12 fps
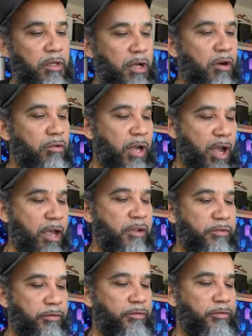Okay.
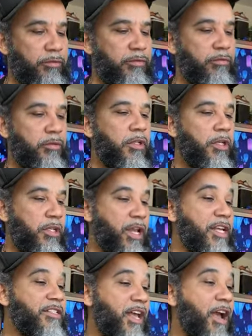
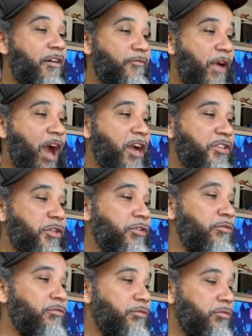That sound fire
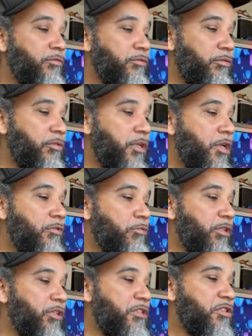too.
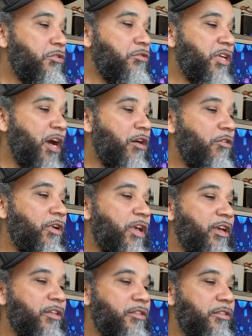With the two-tone
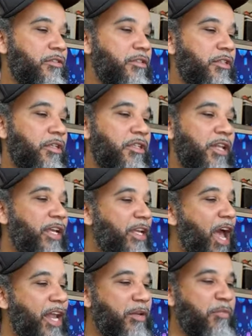hints. They
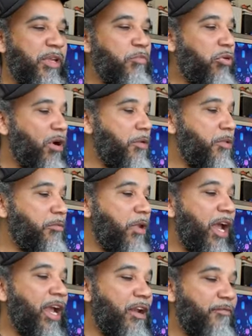got to be premium.
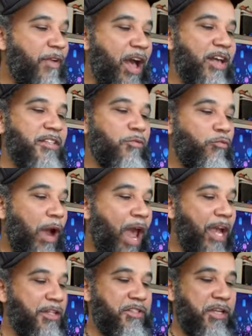I got to find some
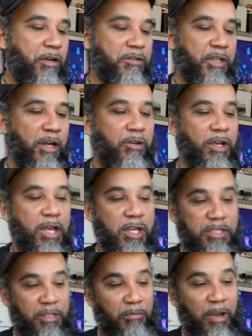wax, Jones, though.
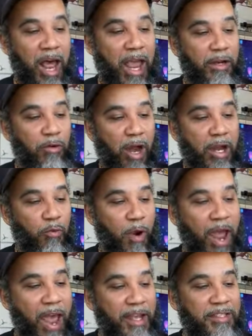Some light gray
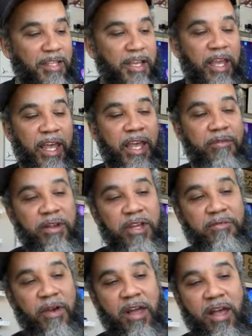wax even
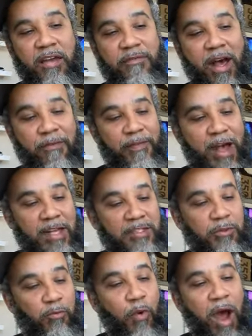if I if I find
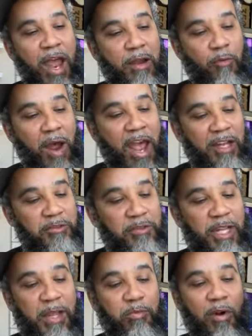some white wax
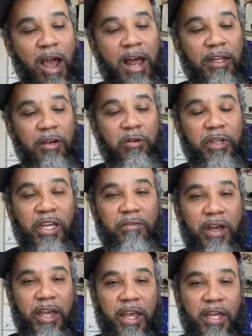one, they probably gonna give
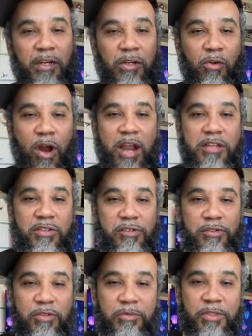a hint of gray to
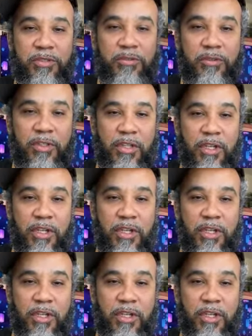them too.